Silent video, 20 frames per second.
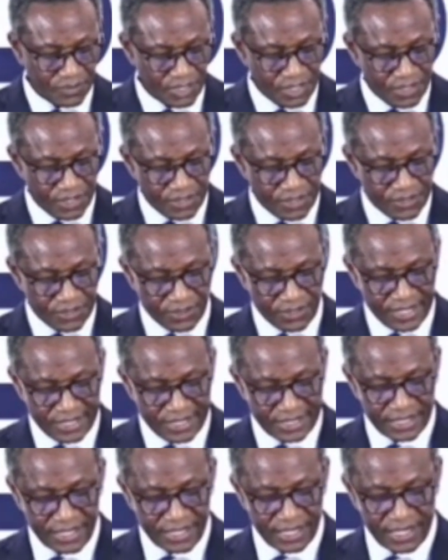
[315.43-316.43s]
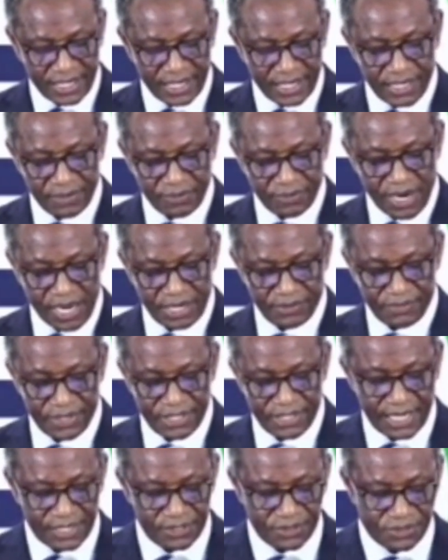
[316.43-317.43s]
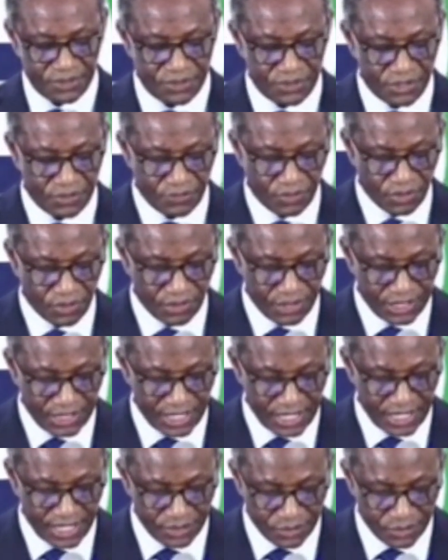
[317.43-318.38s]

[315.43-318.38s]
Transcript: So the second one, which has to do with Colossians